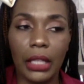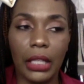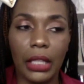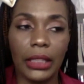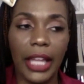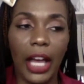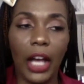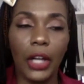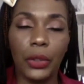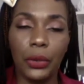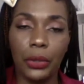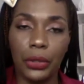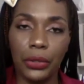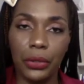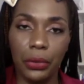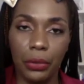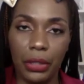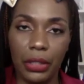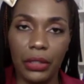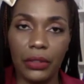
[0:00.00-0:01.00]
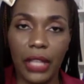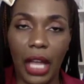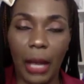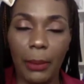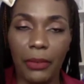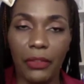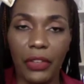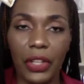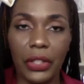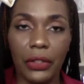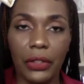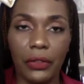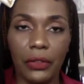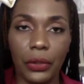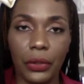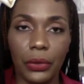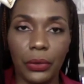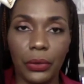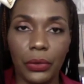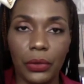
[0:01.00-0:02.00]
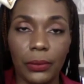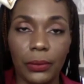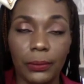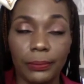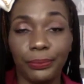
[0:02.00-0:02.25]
allow you to do these type of interviews.